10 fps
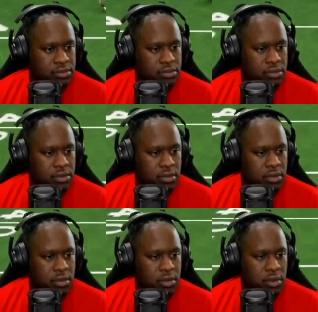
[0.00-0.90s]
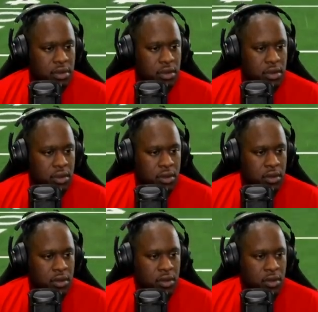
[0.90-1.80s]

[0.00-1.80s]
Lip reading: [no speech]